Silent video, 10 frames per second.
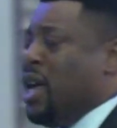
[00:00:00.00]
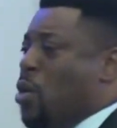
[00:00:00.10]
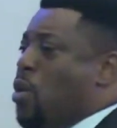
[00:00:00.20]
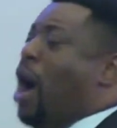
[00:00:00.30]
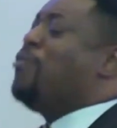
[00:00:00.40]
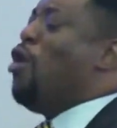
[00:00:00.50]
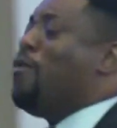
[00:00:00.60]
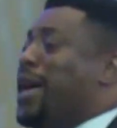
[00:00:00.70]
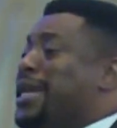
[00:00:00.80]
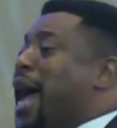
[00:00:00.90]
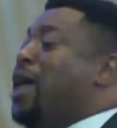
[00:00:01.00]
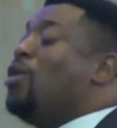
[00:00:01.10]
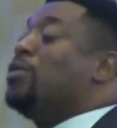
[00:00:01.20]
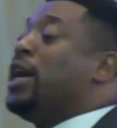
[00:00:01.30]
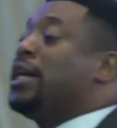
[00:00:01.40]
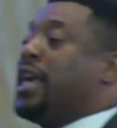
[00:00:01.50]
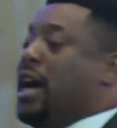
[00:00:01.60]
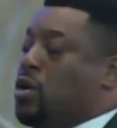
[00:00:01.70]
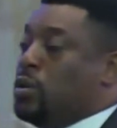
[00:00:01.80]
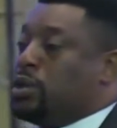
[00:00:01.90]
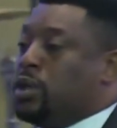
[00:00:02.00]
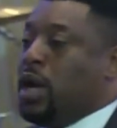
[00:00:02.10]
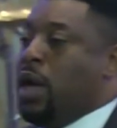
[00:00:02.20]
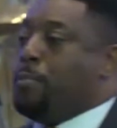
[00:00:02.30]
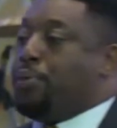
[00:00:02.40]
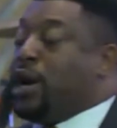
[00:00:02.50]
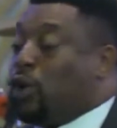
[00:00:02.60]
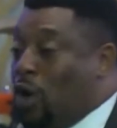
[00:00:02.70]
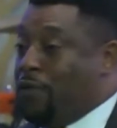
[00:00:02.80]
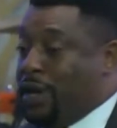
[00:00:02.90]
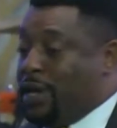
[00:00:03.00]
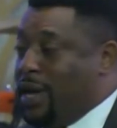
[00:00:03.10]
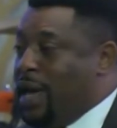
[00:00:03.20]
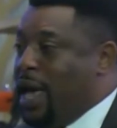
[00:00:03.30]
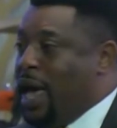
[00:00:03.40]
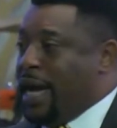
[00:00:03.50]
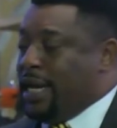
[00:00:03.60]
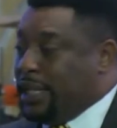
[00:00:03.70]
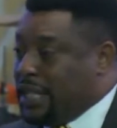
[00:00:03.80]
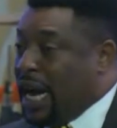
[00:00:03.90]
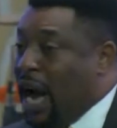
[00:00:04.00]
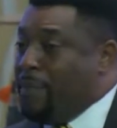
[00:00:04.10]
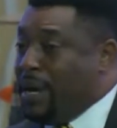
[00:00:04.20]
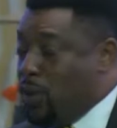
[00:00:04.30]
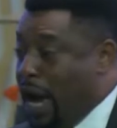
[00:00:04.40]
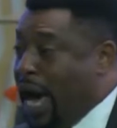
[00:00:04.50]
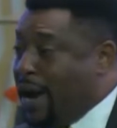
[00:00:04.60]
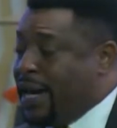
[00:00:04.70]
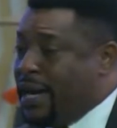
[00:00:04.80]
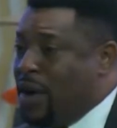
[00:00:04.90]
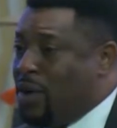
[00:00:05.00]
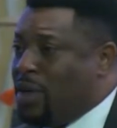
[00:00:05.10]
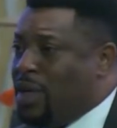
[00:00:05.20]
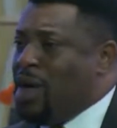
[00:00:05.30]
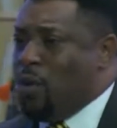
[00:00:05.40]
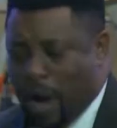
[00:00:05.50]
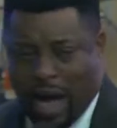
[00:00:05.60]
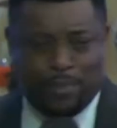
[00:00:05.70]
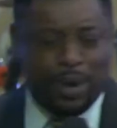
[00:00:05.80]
we have over 900 care groups pre COVID. I didn't check how many we are right now. We have